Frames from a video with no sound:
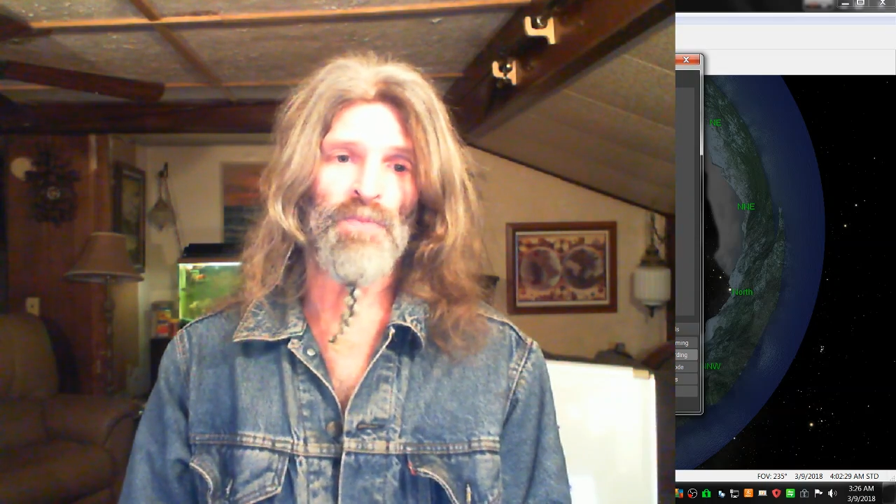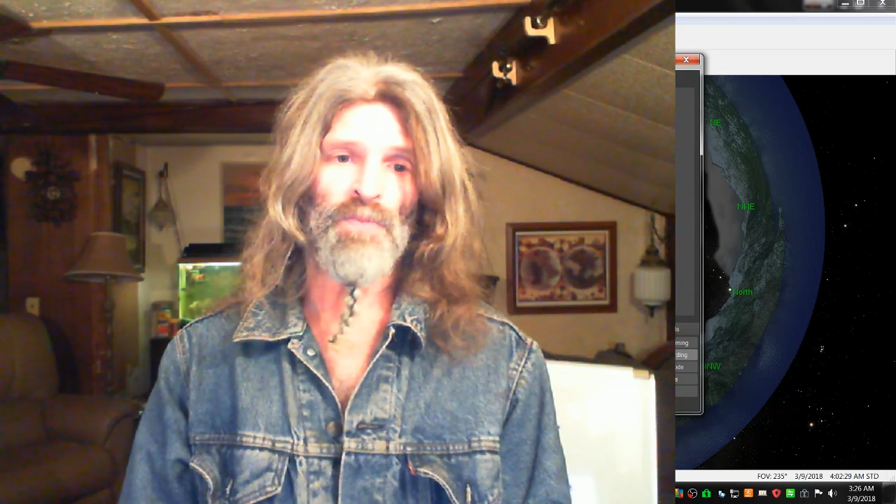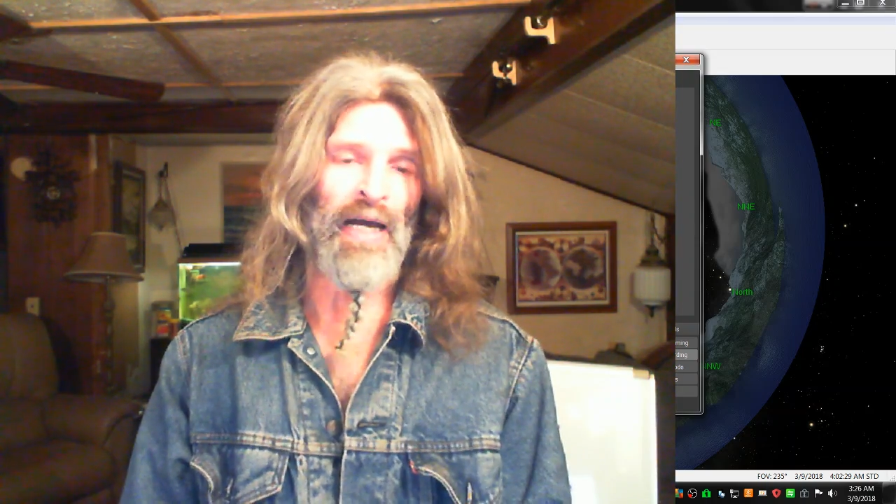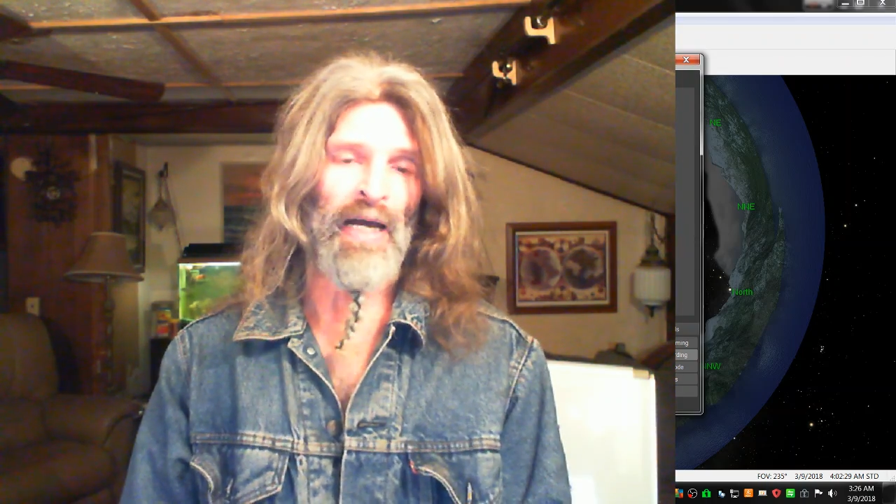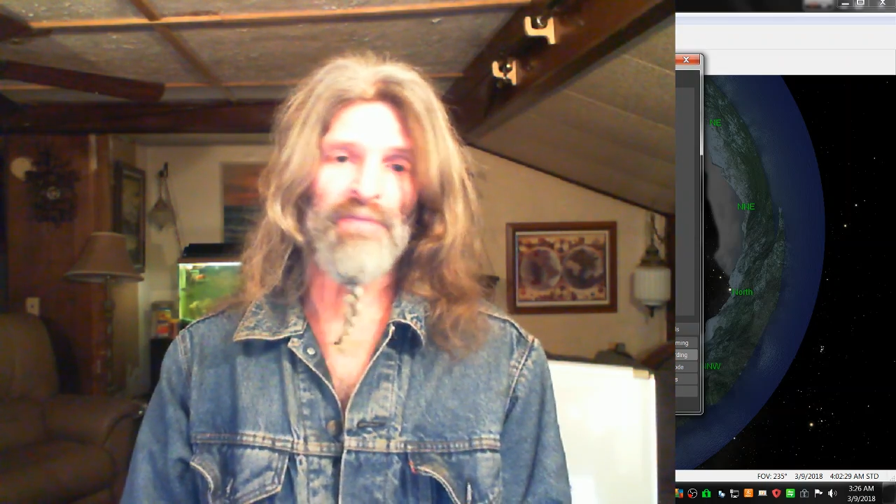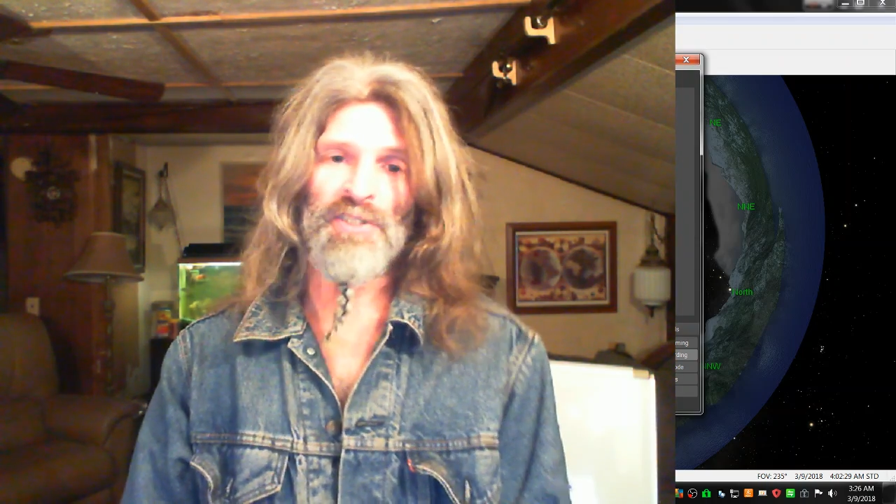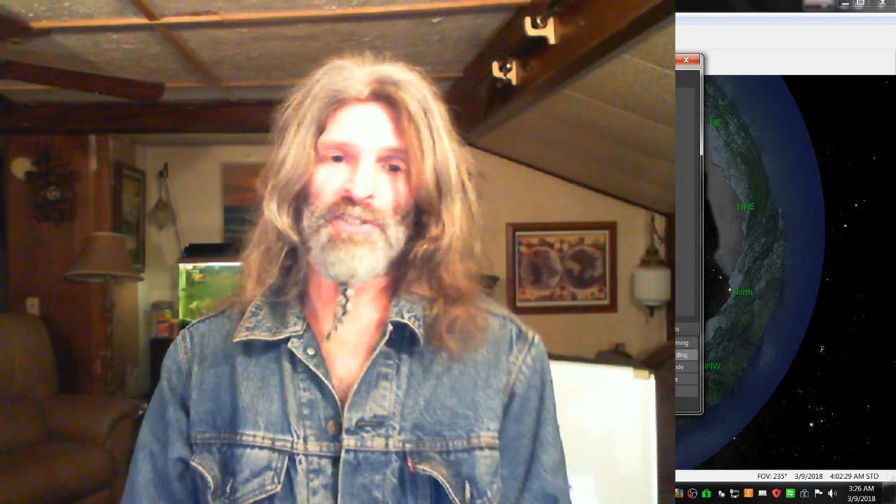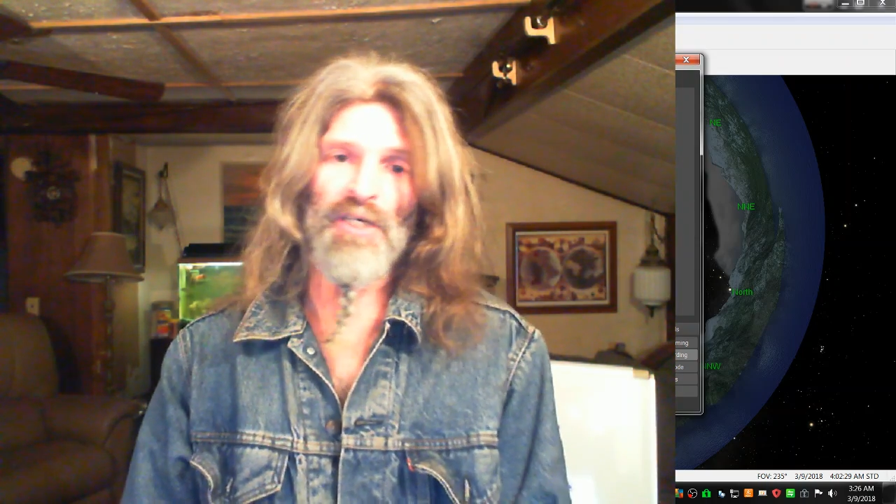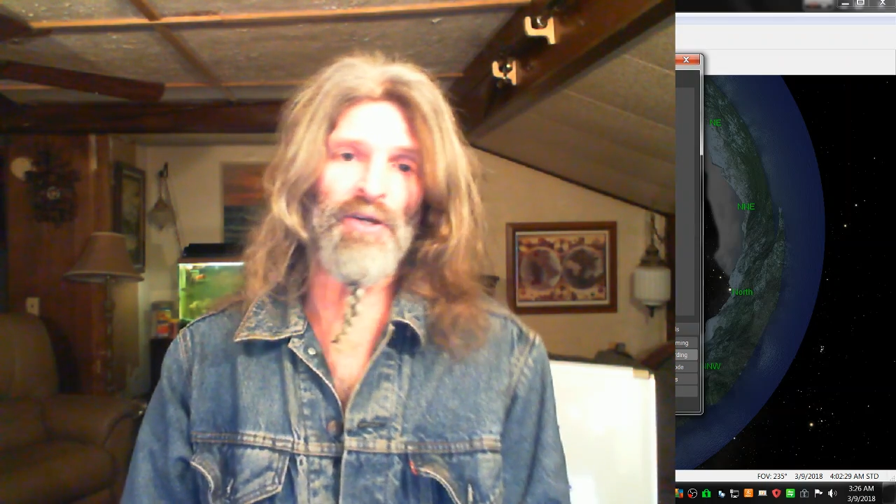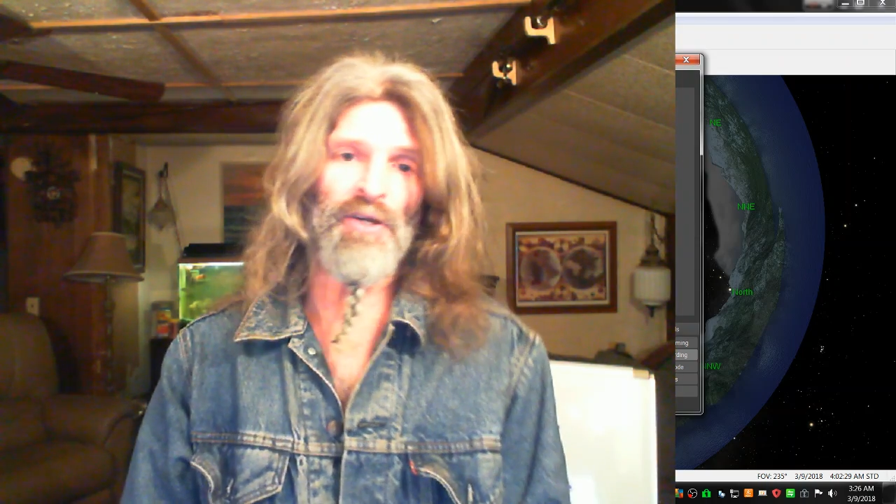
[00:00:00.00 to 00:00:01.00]
You have to
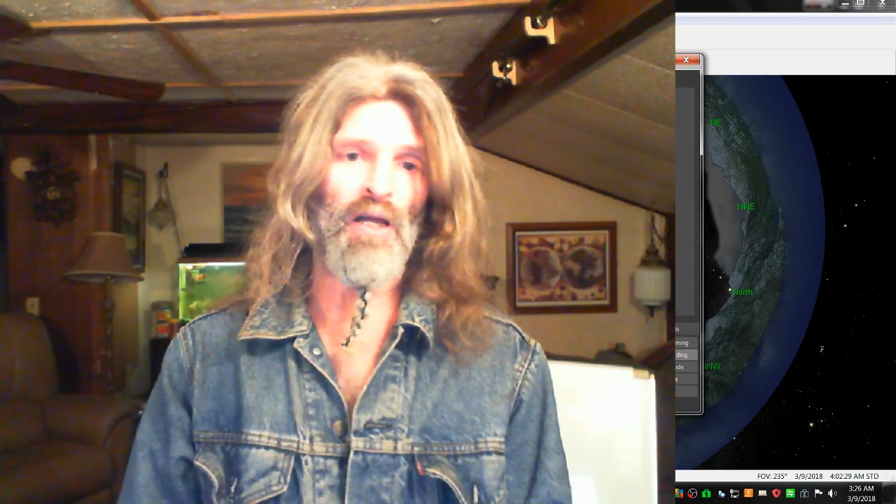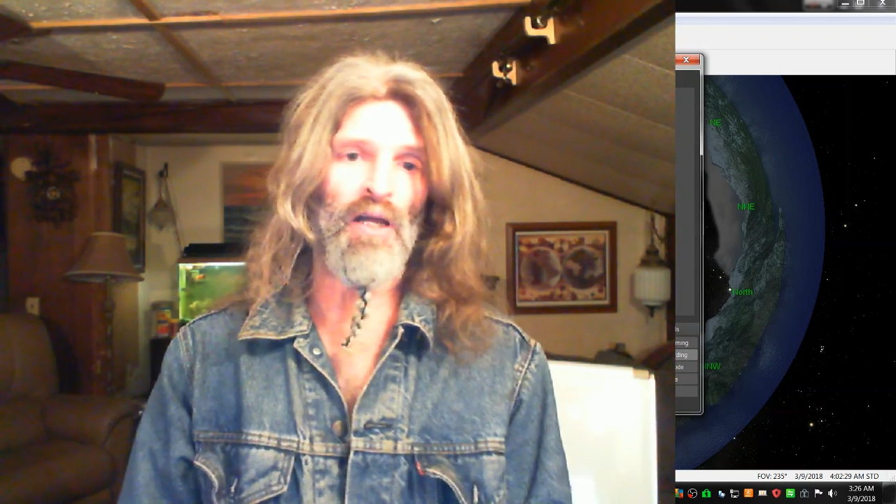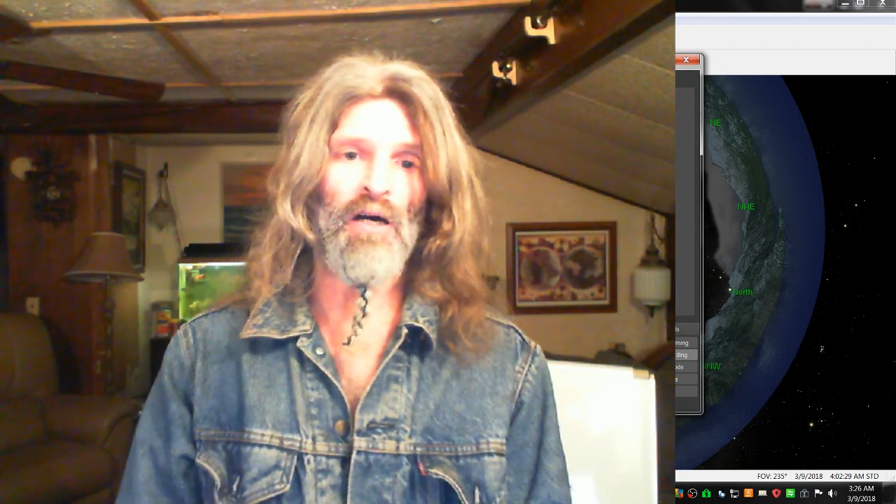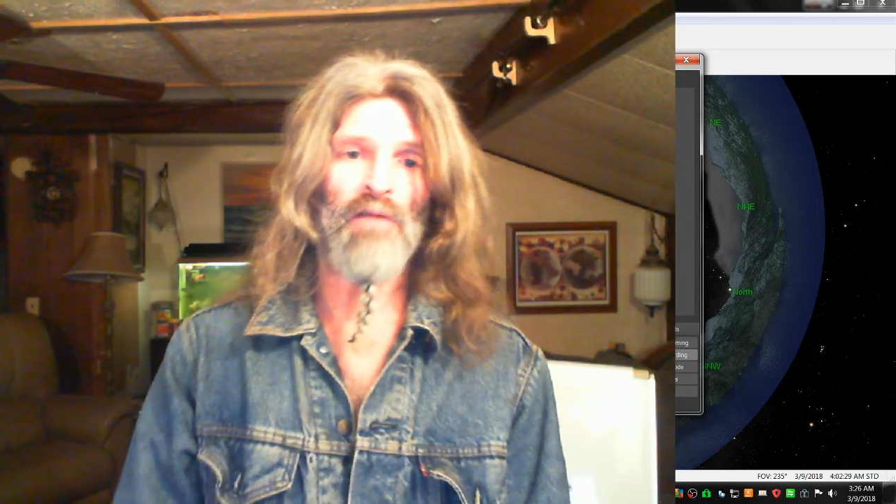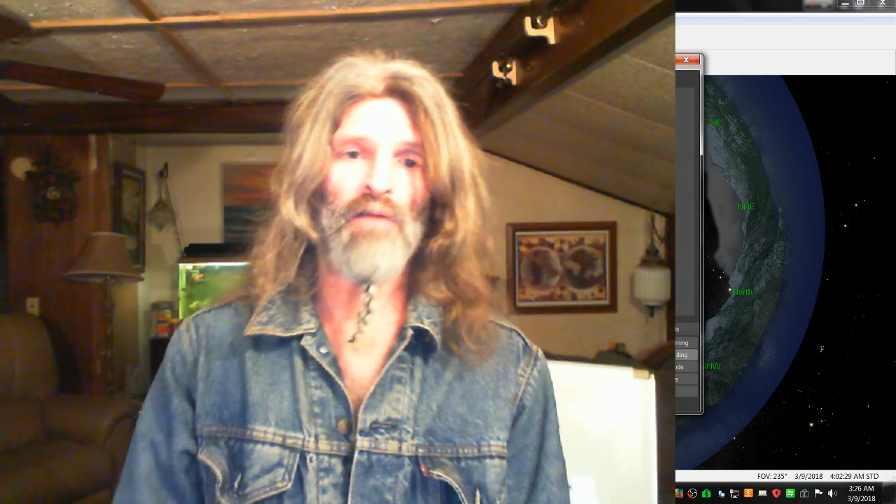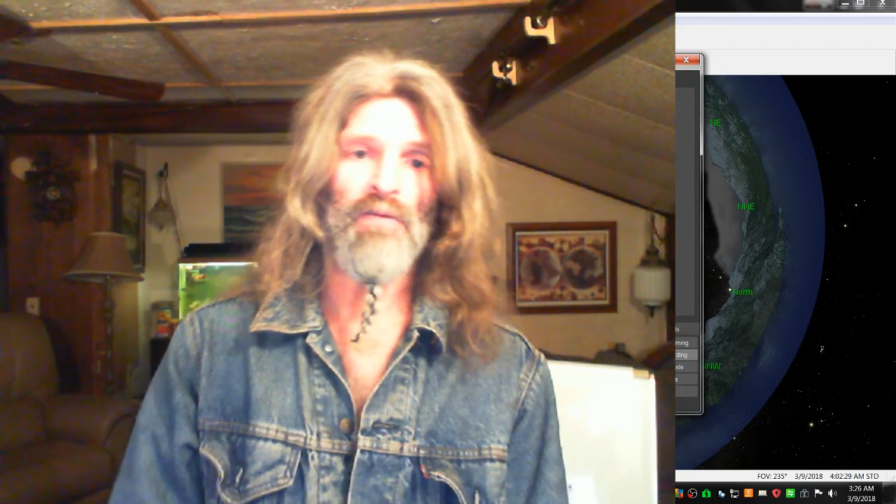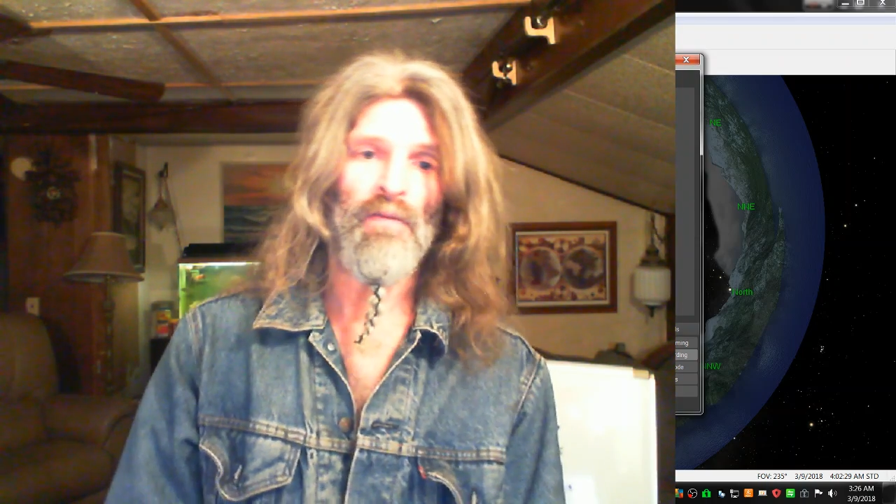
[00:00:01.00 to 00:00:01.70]
share your love,